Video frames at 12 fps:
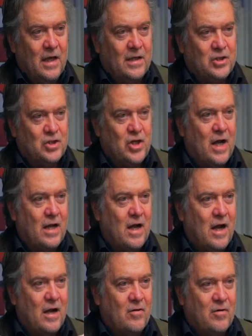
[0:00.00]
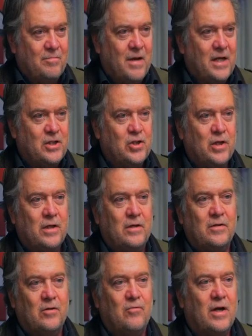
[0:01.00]
Shanghai or in Beijing
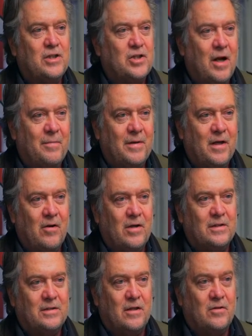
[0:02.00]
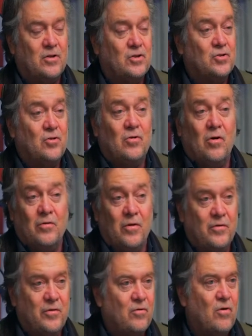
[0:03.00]
and the great shopping areas that are the concern,
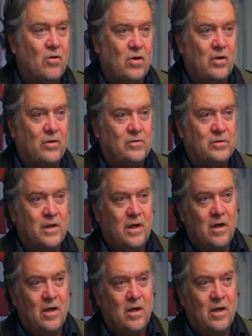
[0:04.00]
although they're all closed.